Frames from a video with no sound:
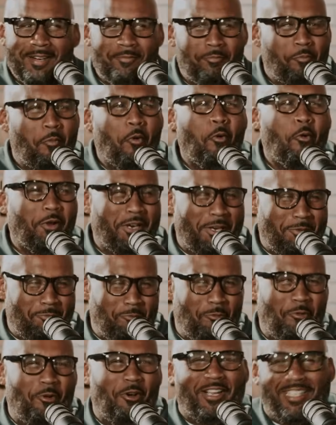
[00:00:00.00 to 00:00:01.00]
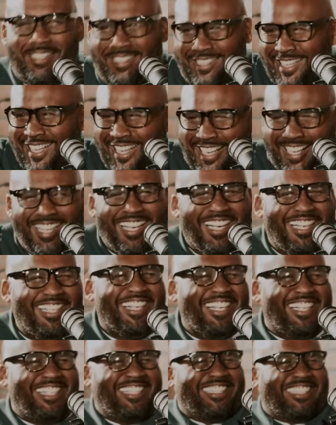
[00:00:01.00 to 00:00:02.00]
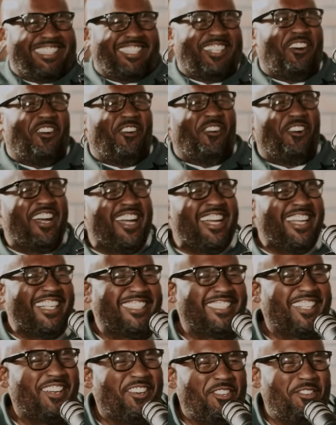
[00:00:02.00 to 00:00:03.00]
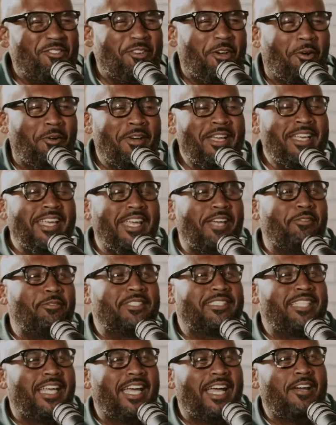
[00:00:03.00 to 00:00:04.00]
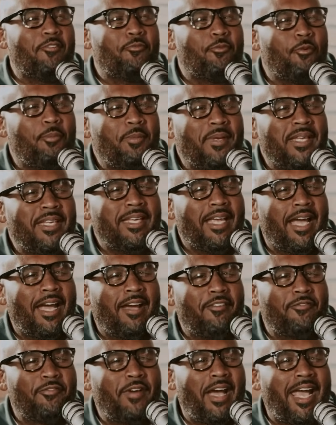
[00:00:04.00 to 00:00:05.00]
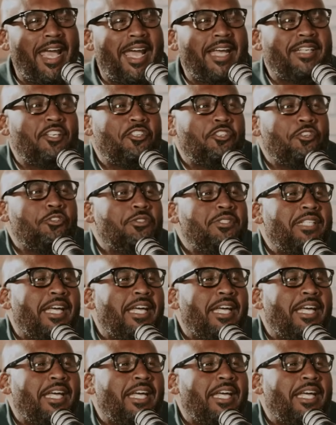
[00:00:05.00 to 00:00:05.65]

more than once. Right. So you know, it was time for me, if I had to use